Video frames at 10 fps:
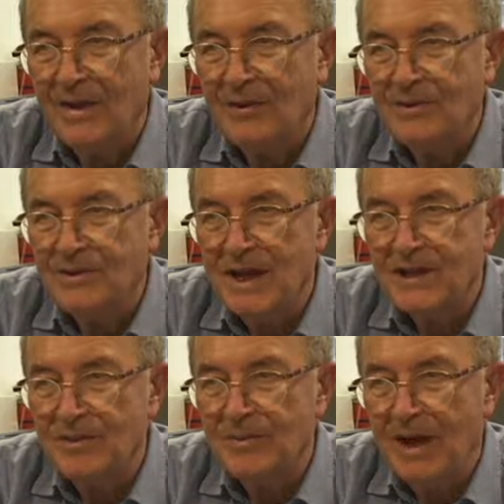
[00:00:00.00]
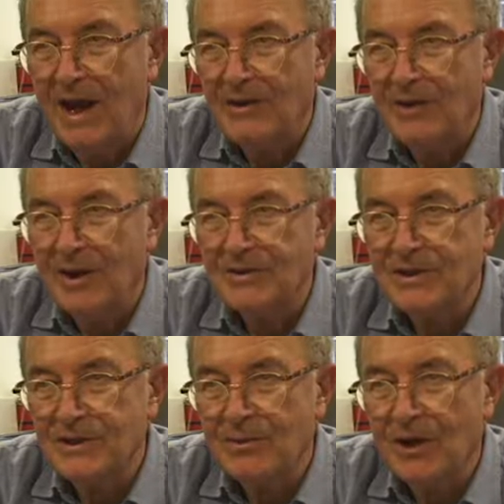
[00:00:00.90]
that was set up anywhere
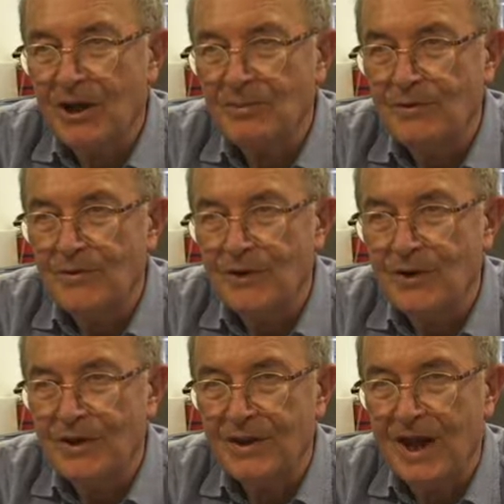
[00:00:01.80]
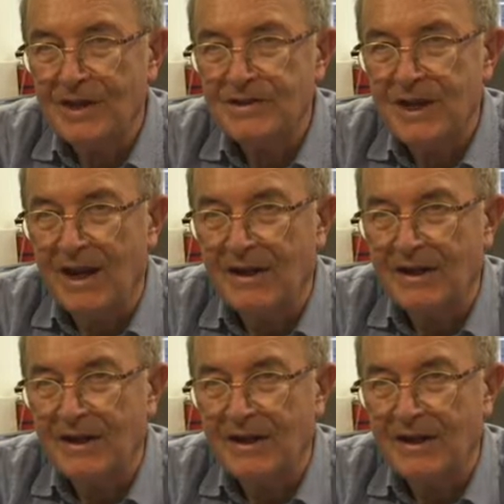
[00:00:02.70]
else in the world before the ICN.